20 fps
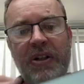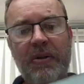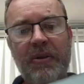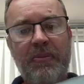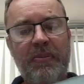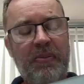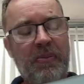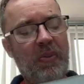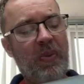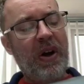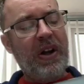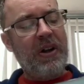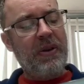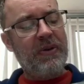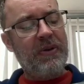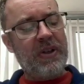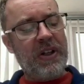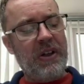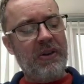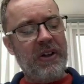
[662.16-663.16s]
and when you
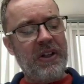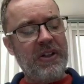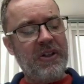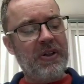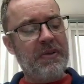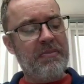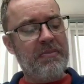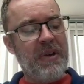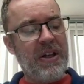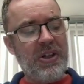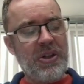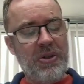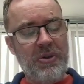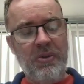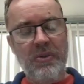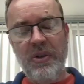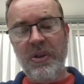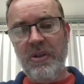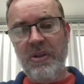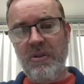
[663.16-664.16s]
sell these, just make
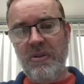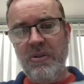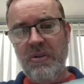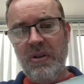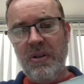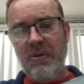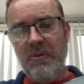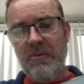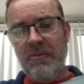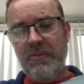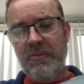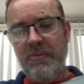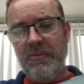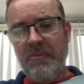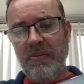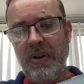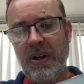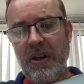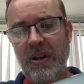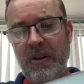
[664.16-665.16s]
sure that you
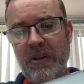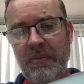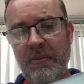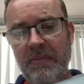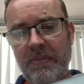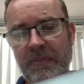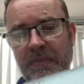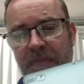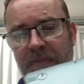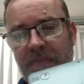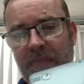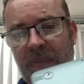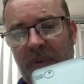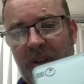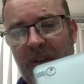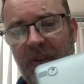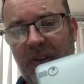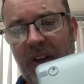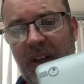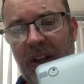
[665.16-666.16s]

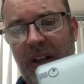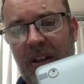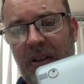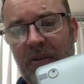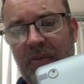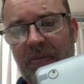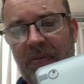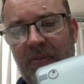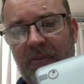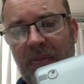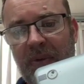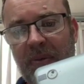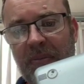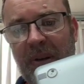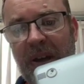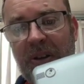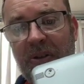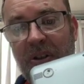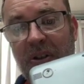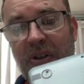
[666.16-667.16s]
say
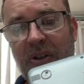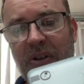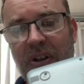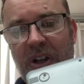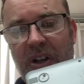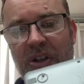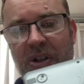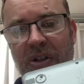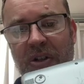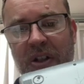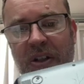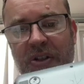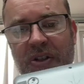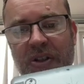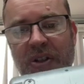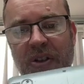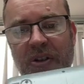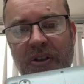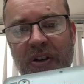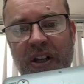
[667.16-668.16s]
about the condition. It
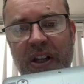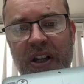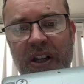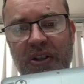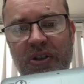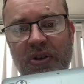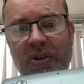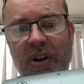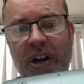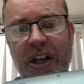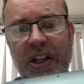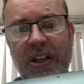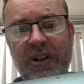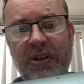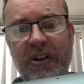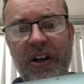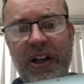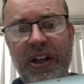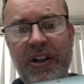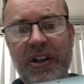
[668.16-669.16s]
certainly is not A
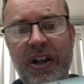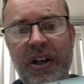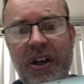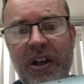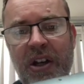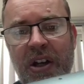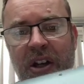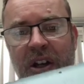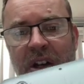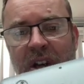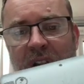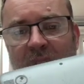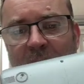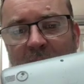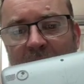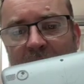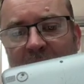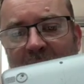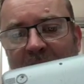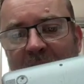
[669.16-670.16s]
grade. I
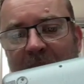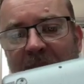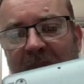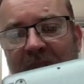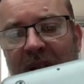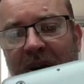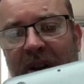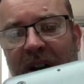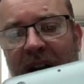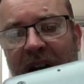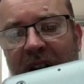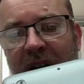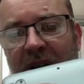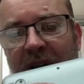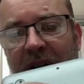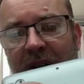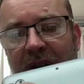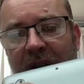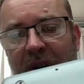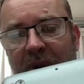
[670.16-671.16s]
wouldn't put it B grade
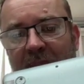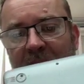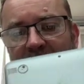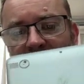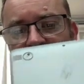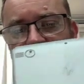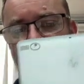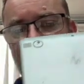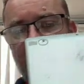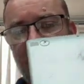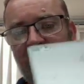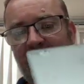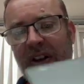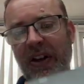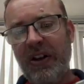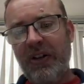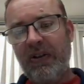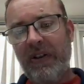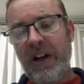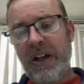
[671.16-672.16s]
either. I would put this at
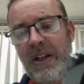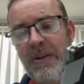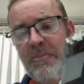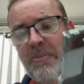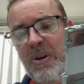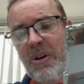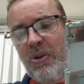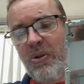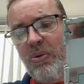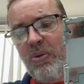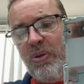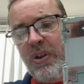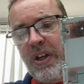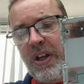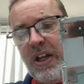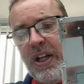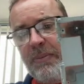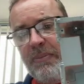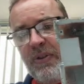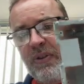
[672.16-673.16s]
C grade, but all the
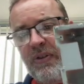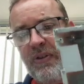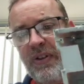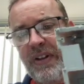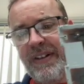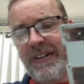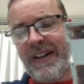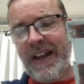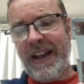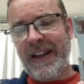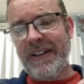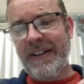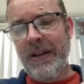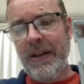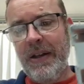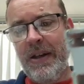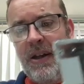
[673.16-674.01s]
clips are intact.